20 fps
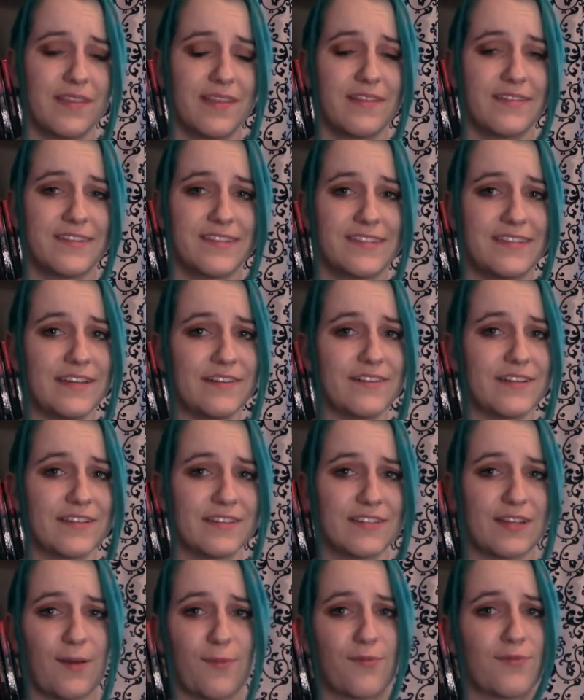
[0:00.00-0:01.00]
stealing
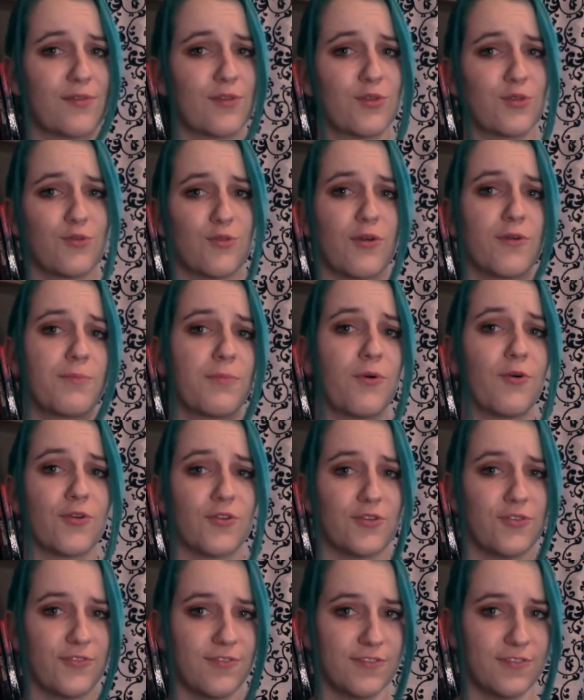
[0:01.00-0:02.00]
stuff through
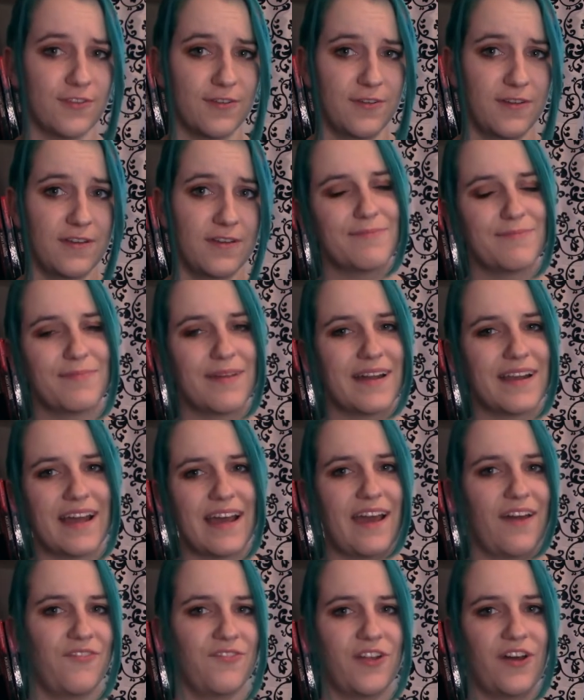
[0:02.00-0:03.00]
portals. But I
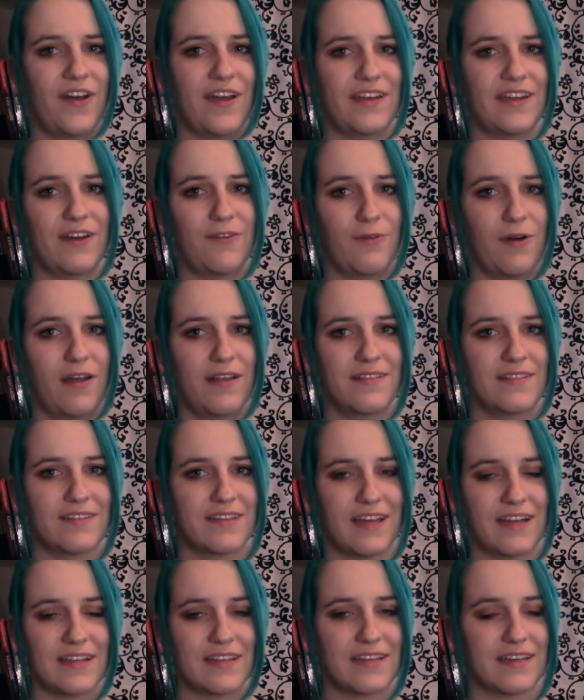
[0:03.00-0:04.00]
have no idea what's
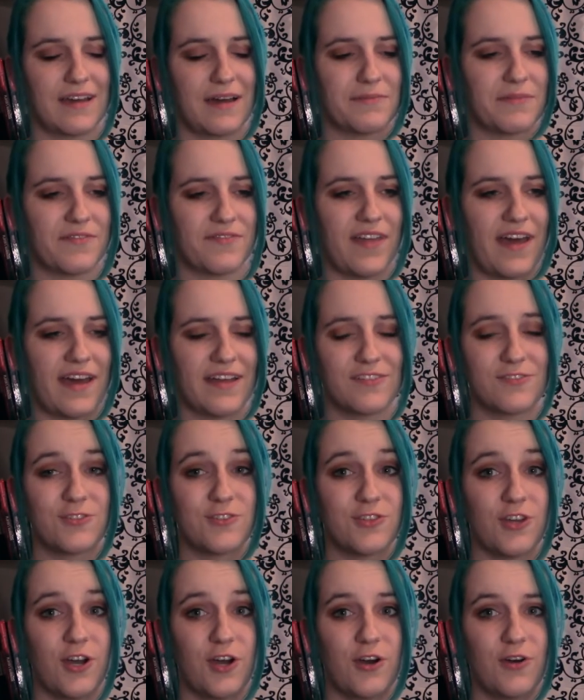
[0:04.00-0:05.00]
gonna come of that,
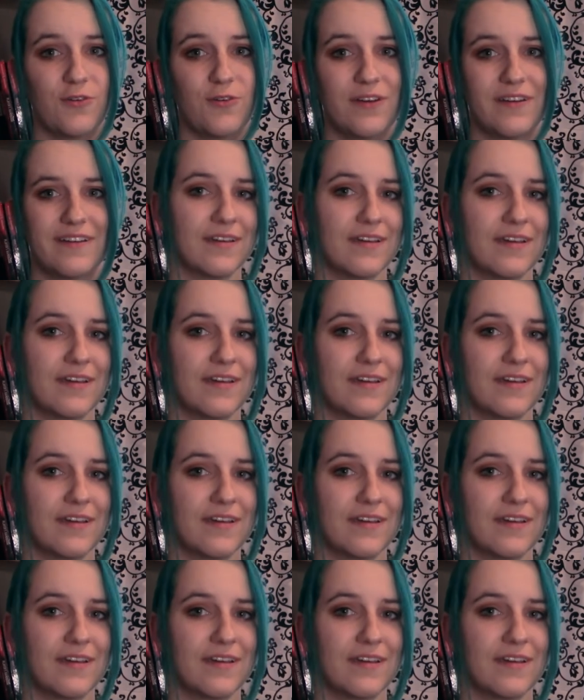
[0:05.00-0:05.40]
so...